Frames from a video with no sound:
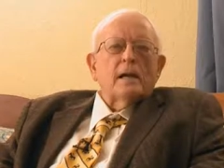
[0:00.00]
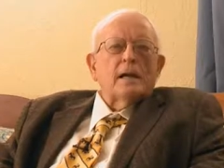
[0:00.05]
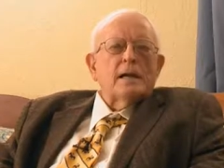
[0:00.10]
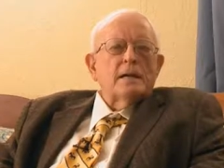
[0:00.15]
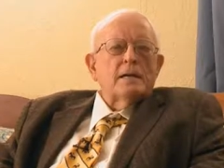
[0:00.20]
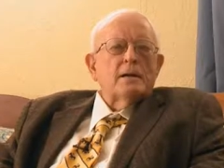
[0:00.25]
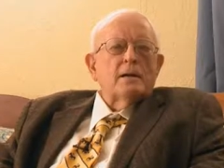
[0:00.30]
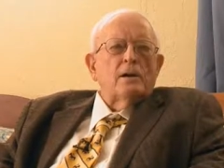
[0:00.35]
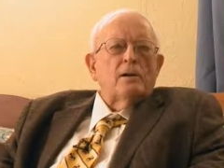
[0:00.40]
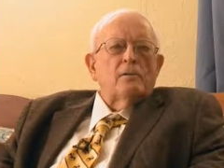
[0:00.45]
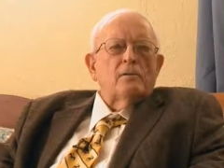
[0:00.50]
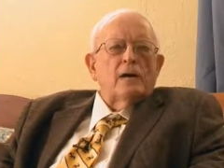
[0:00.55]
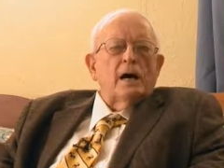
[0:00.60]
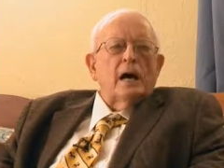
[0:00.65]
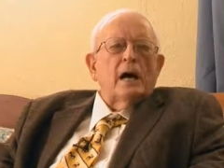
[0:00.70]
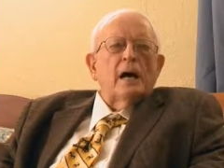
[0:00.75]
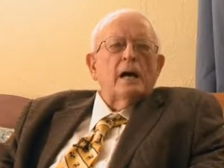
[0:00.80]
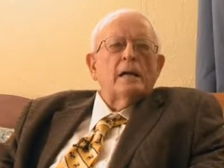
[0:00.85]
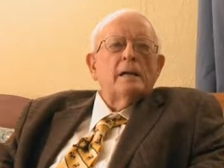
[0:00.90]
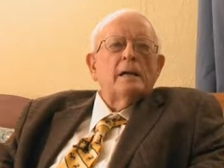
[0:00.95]
easy to
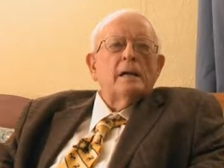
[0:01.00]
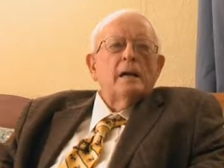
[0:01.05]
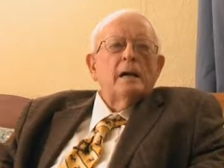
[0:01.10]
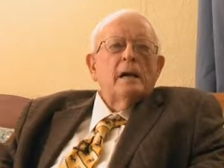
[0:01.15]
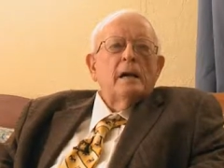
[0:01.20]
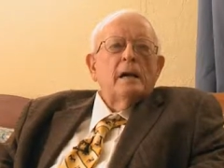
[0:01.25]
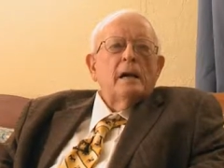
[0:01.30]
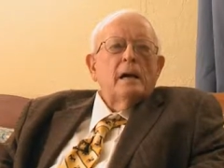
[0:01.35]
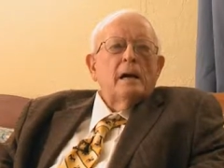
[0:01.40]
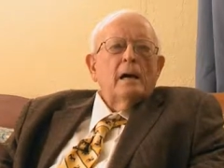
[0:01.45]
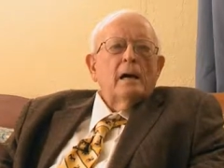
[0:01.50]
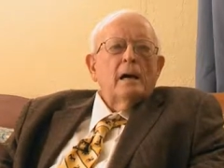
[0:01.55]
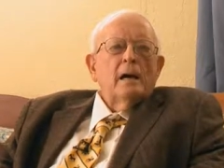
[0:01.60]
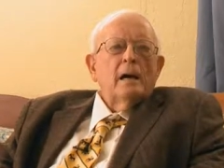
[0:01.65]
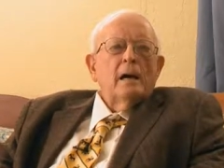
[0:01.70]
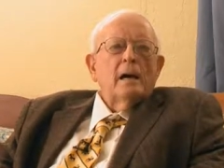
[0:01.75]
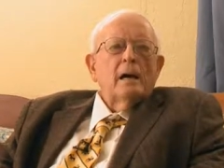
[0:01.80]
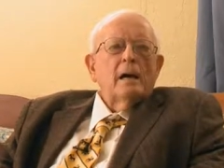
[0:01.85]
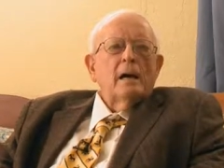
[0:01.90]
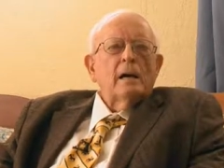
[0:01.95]
find.
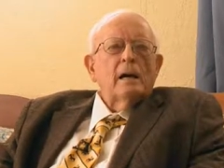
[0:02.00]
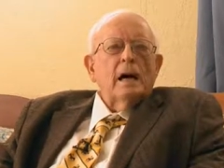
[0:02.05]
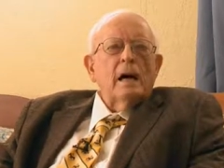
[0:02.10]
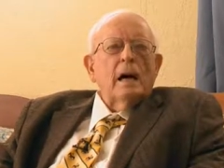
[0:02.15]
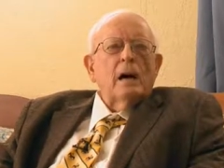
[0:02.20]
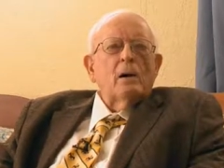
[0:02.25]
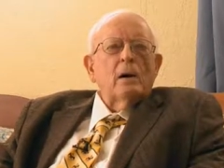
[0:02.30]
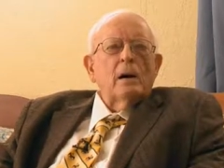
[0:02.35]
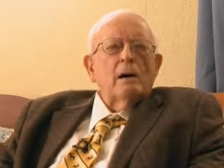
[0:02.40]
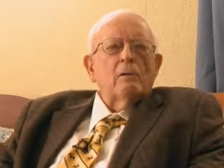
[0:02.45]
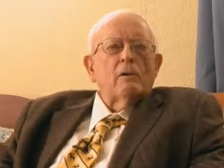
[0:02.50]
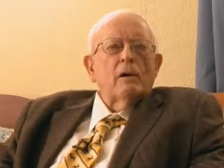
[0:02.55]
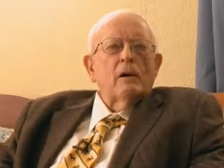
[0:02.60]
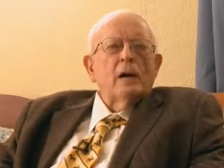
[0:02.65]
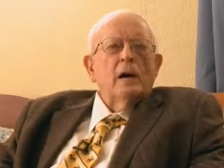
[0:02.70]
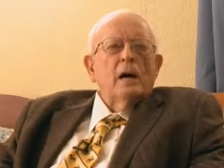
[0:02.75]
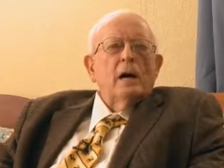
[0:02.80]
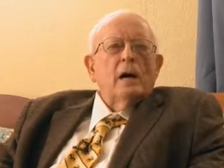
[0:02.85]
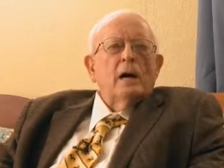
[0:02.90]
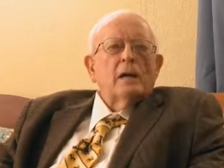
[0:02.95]
However,
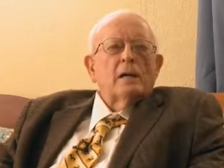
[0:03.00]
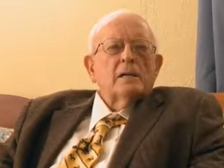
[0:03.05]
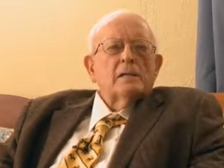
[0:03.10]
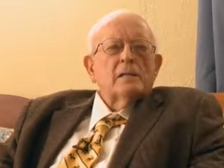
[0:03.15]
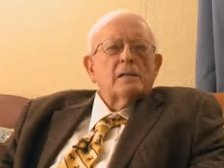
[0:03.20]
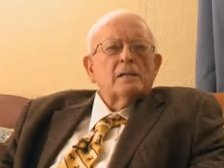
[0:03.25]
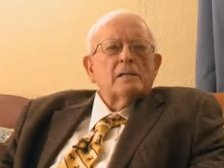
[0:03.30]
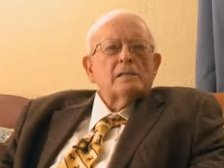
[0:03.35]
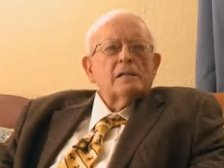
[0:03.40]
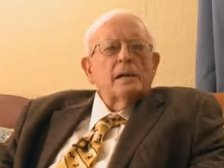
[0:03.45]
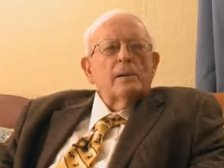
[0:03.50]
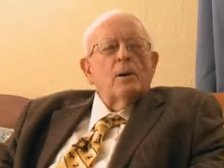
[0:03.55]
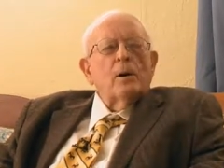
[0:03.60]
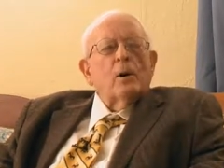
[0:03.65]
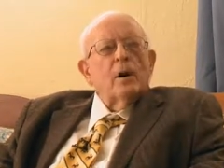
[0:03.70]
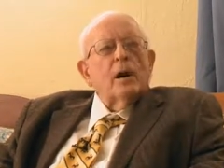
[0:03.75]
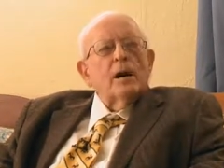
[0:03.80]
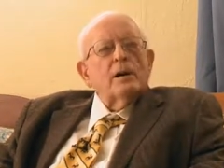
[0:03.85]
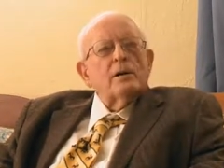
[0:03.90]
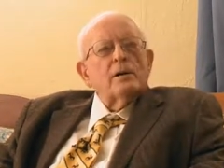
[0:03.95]

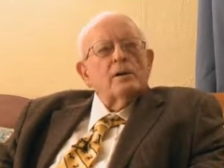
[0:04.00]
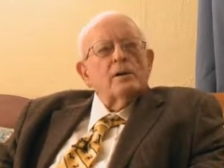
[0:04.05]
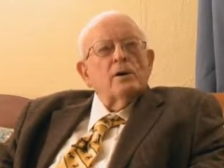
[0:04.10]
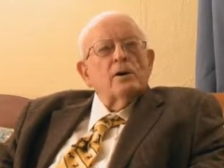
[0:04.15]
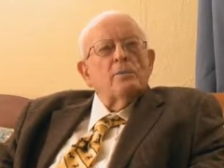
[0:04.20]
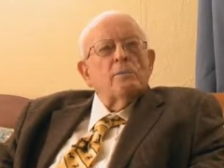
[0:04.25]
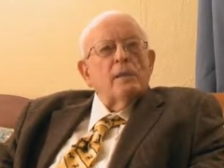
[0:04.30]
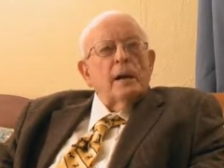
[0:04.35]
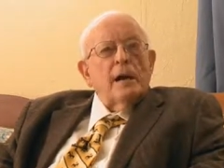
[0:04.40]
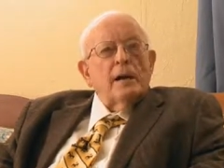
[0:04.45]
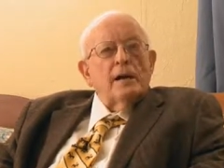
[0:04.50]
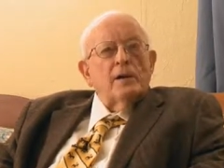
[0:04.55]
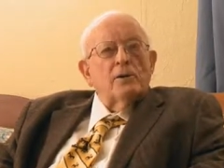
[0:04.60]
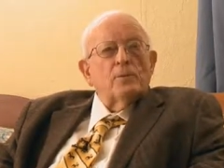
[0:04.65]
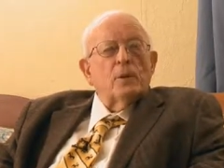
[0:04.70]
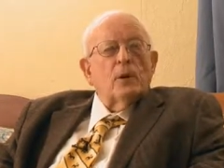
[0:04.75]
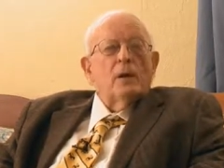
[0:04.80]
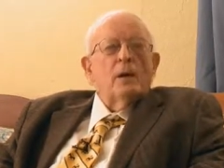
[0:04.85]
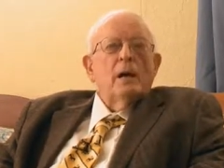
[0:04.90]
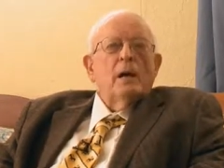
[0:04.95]
Seymour has a good
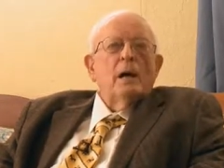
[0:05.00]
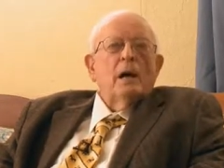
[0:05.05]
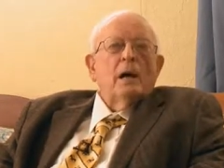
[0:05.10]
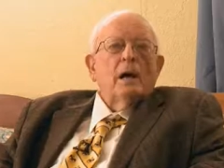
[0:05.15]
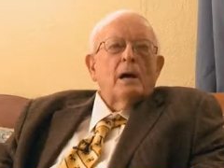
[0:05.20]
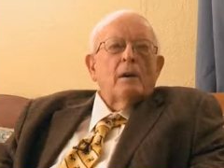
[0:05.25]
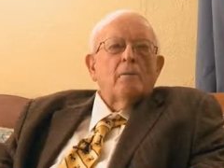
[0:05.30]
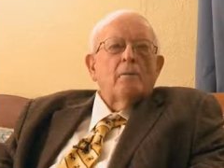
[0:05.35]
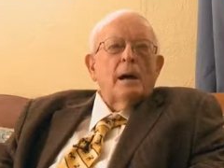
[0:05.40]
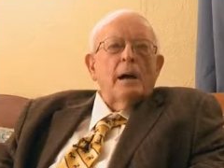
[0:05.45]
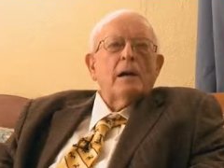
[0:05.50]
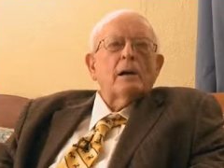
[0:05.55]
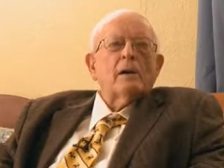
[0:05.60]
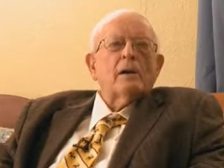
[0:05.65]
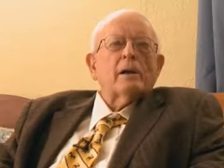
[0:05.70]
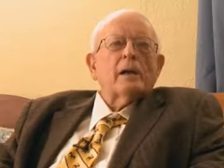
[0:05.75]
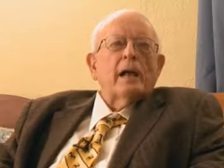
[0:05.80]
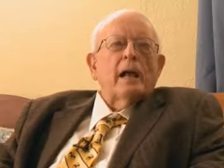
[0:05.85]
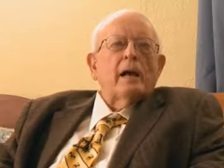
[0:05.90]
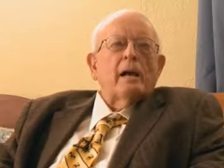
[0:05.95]
management. Baylor
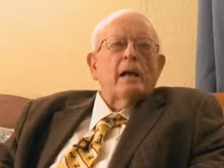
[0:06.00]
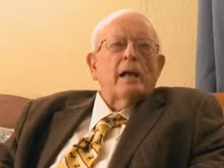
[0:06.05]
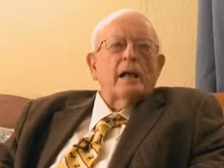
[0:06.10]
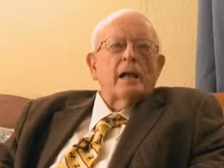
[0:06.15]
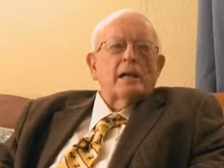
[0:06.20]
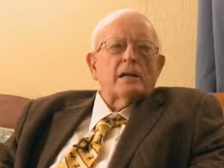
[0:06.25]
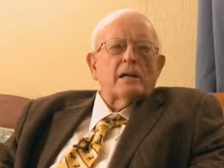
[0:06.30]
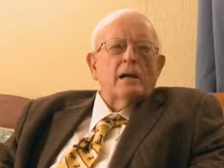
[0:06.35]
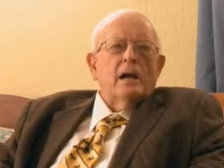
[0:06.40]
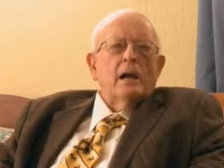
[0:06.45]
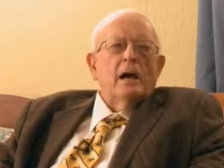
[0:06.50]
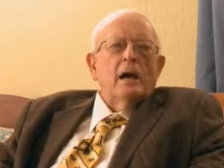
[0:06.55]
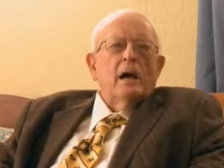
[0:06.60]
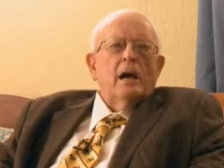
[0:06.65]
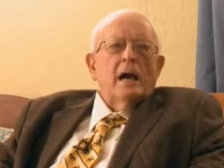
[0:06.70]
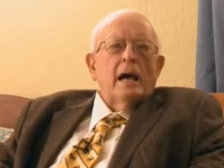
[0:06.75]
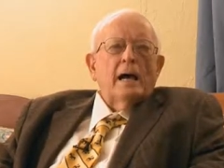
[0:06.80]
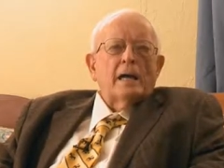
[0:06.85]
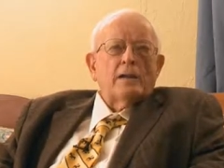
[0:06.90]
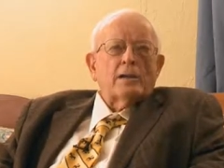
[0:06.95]
County
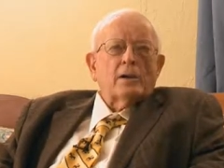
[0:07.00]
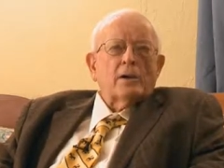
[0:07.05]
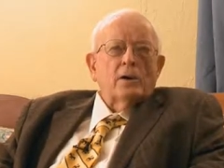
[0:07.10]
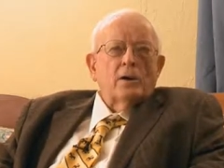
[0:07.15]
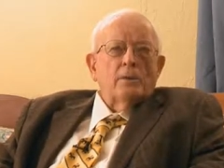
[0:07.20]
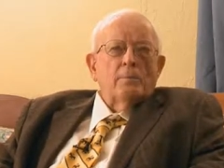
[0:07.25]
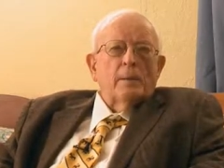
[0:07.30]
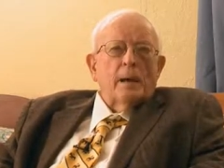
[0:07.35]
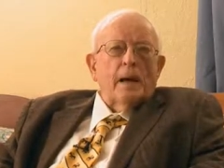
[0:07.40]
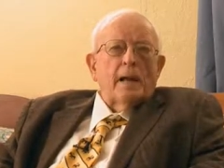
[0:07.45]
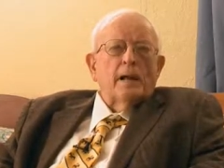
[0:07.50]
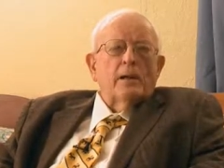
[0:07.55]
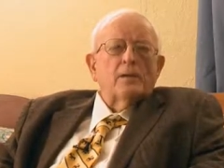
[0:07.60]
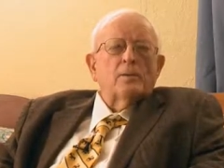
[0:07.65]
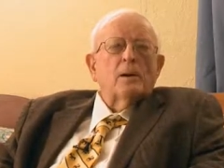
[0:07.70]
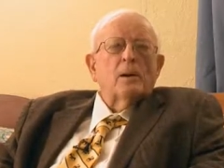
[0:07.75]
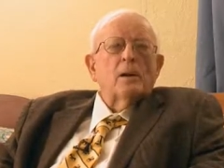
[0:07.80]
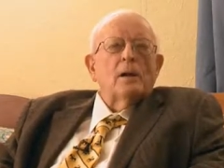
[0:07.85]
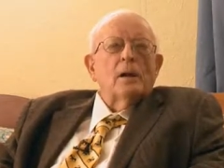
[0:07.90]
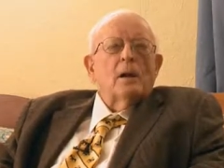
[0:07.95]
has a good
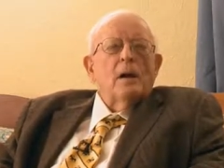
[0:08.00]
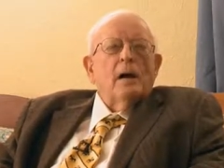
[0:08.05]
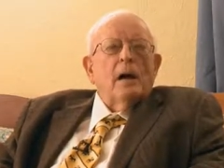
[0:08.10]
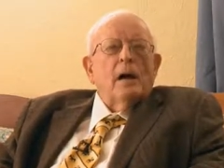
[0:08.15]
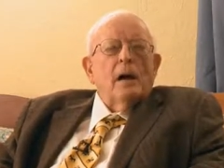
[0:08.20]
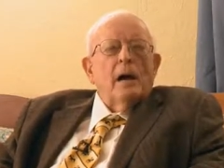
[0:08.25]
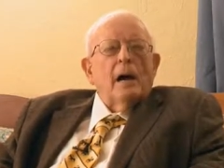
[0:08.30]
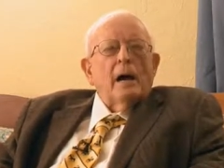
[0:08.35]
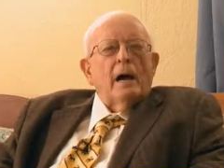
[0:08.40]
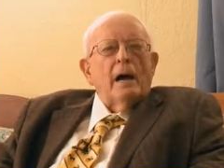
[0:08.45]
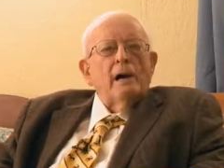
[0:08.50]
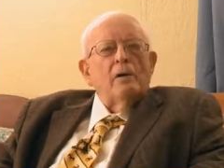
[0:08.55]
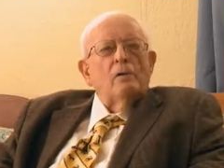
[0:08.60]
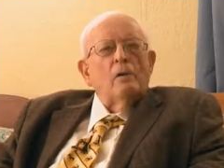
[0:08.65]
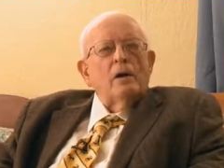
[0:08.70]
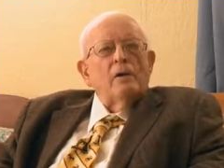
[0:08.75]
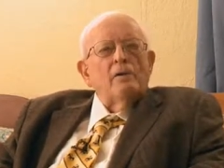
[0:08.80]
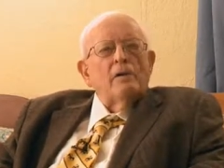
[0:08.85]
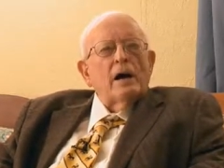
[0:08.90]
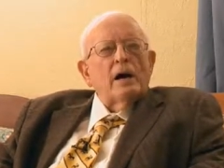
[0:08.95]
management. And
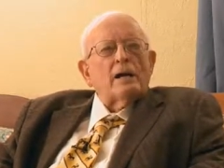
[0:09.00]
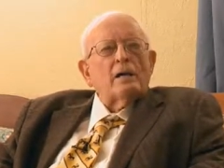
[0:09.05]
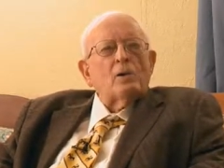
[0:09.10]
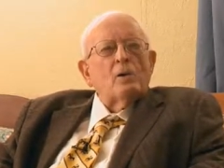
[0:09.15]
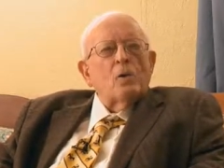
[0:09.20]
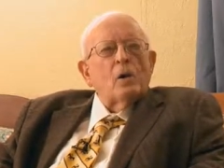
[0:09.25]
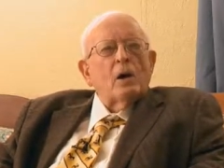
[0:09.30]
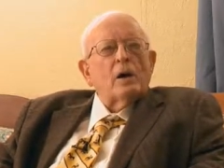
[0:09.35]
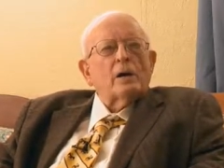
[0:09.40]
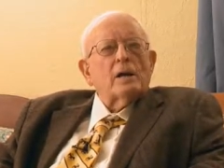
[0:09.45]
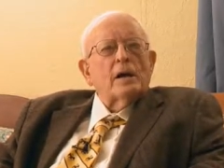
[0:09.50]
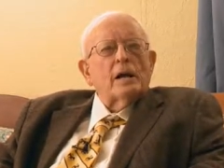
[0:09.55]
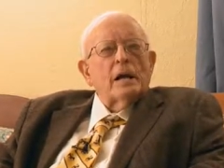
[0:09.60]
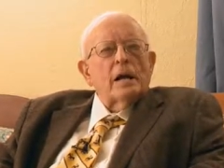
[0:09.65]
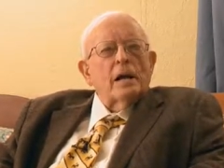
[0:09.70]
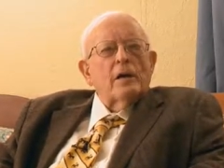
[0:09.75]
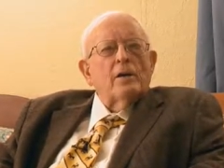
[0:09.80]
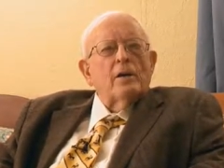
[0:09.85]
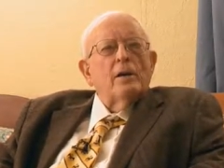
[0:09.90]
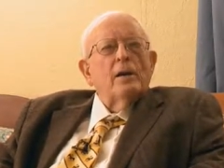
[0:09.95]
we've got to work
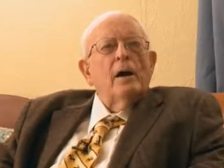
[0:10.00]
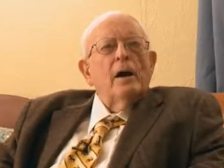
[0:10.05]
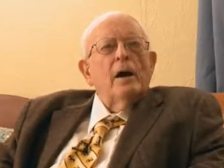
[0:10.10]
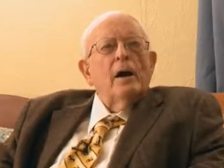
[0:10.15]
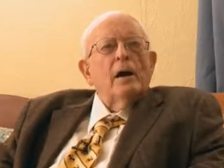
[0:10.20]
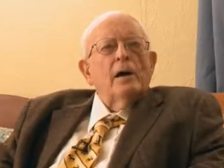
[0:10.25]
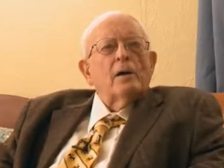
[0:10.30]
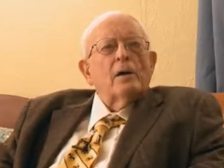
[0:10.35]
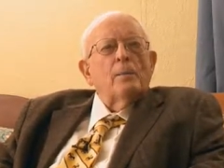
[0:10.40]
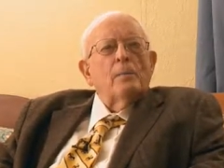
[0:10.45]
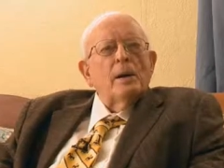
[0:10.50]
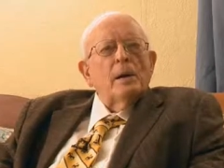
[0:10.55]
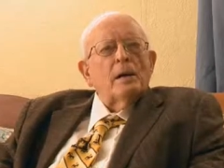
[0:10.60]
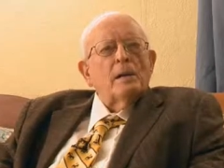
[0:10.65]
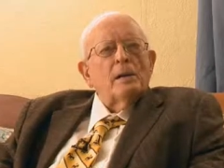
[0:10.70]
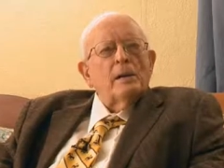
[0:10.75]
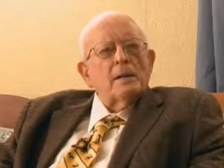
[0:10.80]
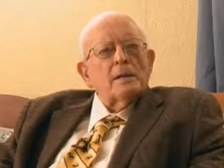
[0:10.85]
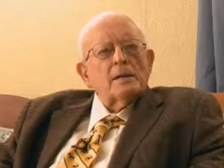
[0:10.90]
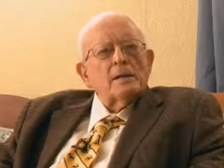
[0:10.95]
together to
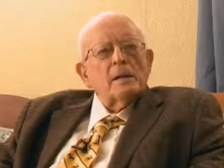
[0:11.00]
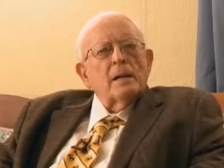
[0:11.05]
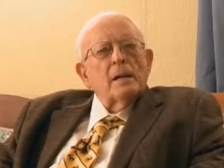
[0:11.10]
build this